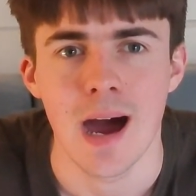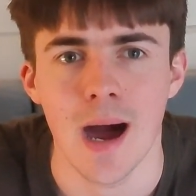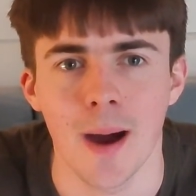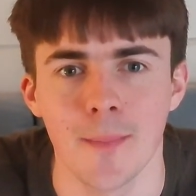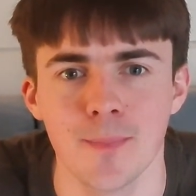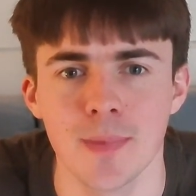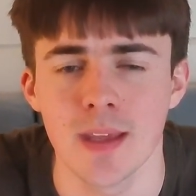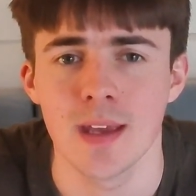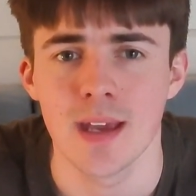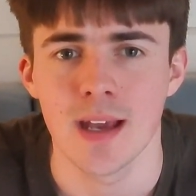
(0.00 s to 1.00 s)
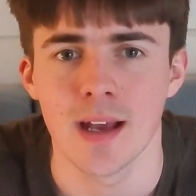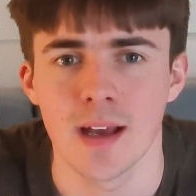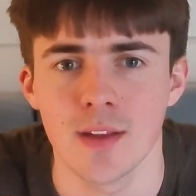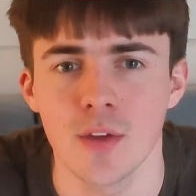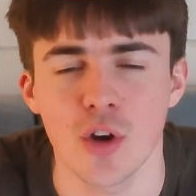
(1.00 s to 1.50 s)

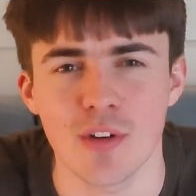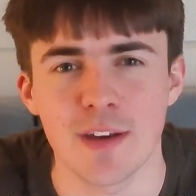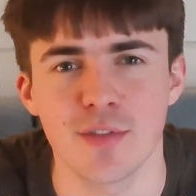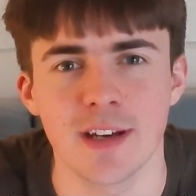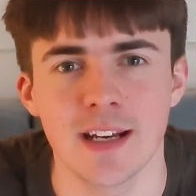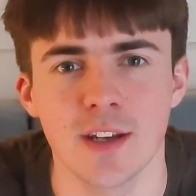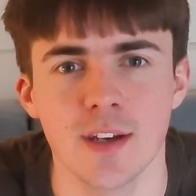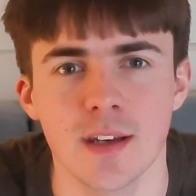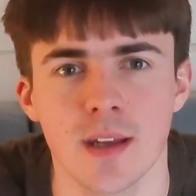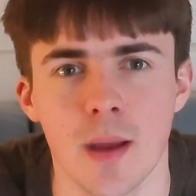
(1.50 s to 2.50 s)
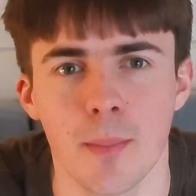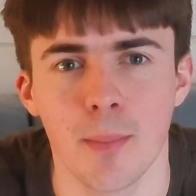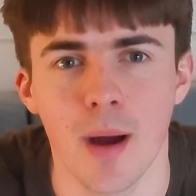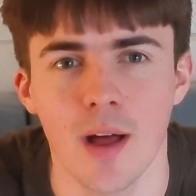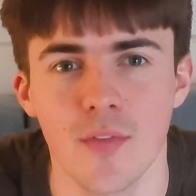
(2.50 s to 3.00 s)
Not great for England,
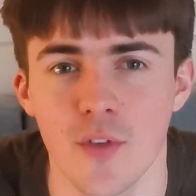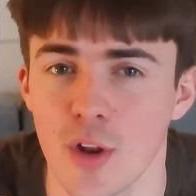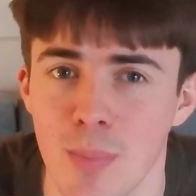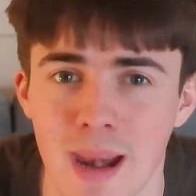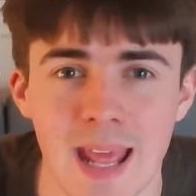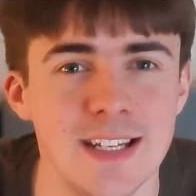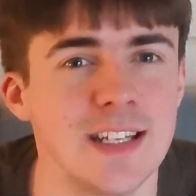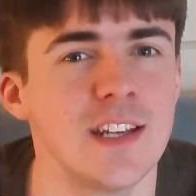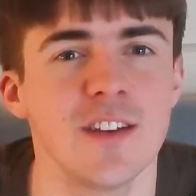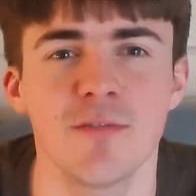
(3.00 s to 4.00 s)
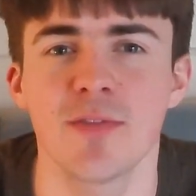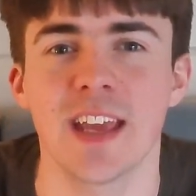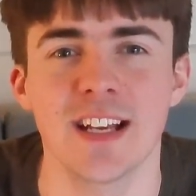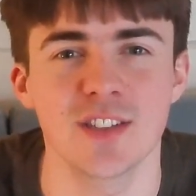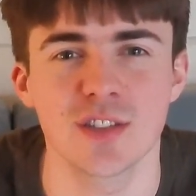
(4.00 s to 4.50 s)
but plenty of
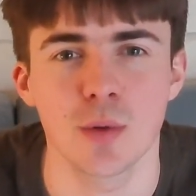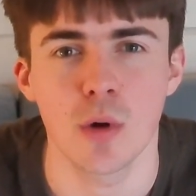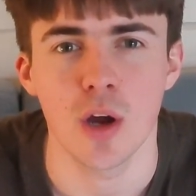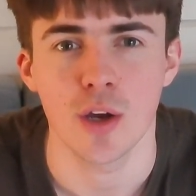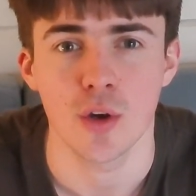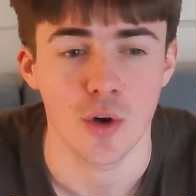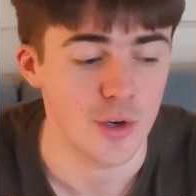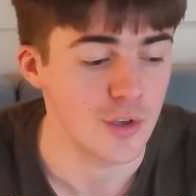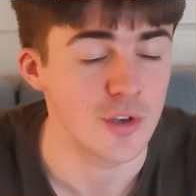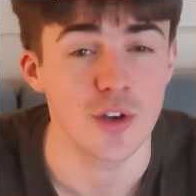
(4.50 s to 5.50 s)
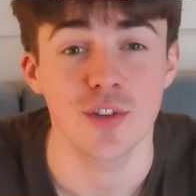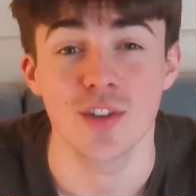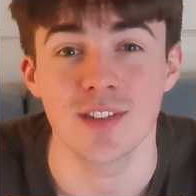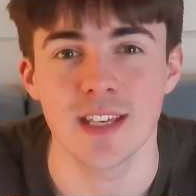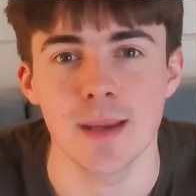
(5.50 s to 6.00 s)
things to work on, and good to
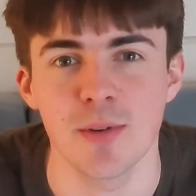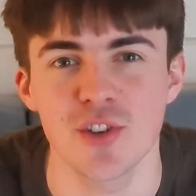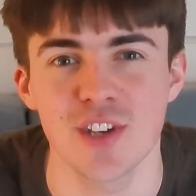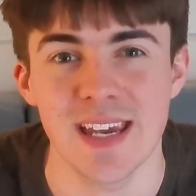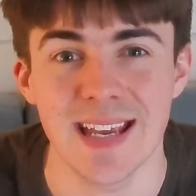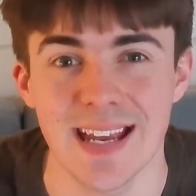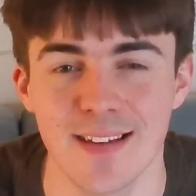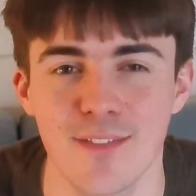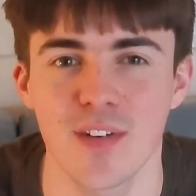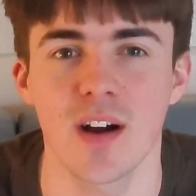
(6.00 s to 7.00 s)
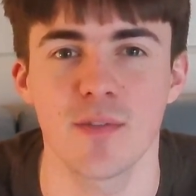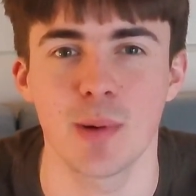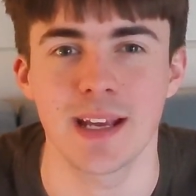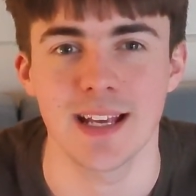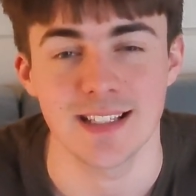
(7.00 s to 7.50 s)
see Bashir getting 5
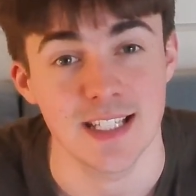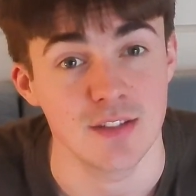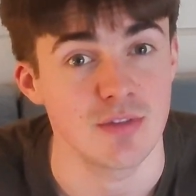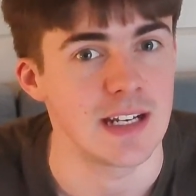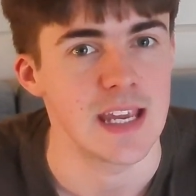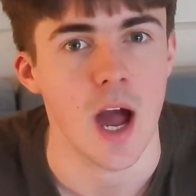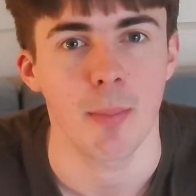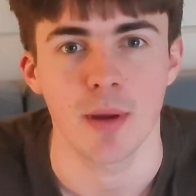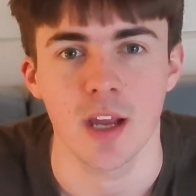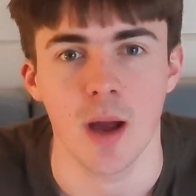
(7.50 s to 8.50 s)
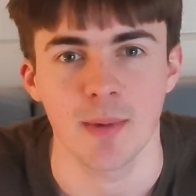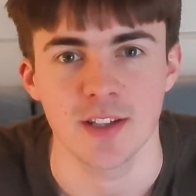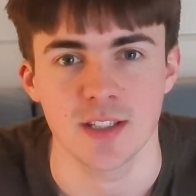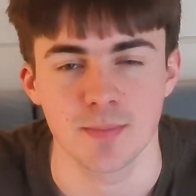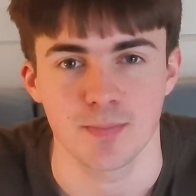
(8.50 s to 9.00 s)
wickets. He's a really up-and-coming
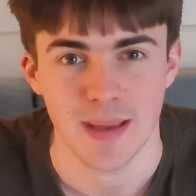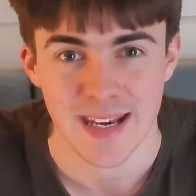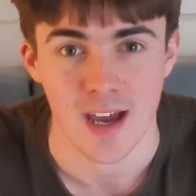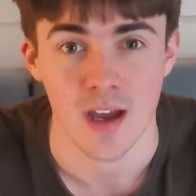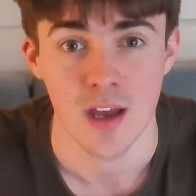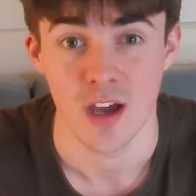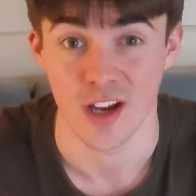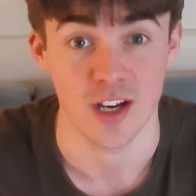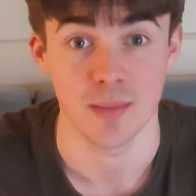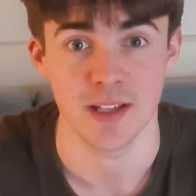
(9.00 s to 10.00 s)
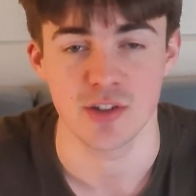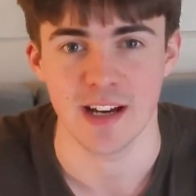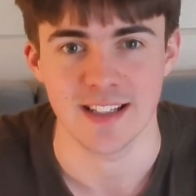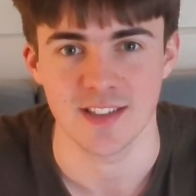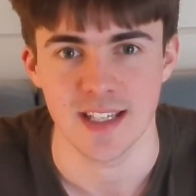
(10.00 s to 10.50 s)
spinner. I'm going to be
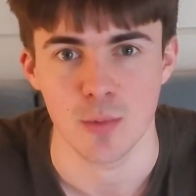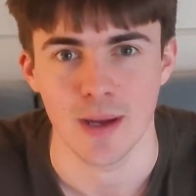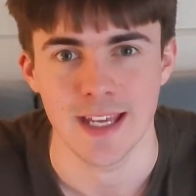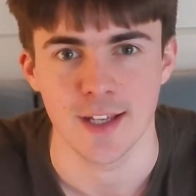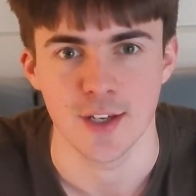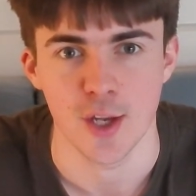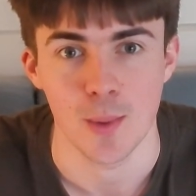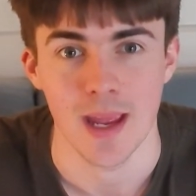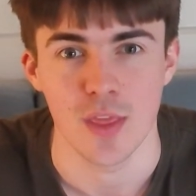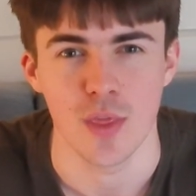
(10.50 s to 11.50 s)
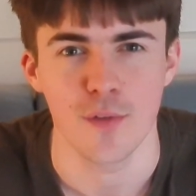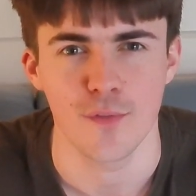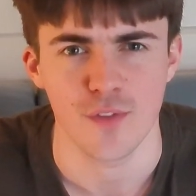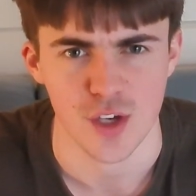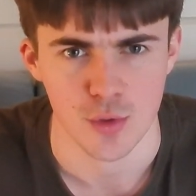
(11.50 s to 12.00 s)
great to see what he can do in the
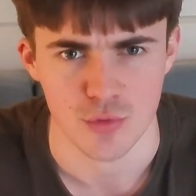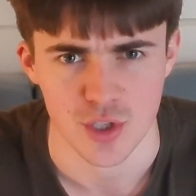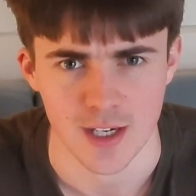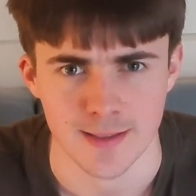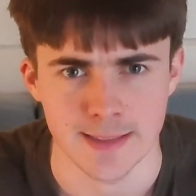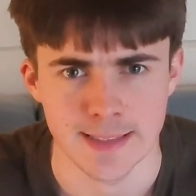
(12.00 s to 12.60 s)
future.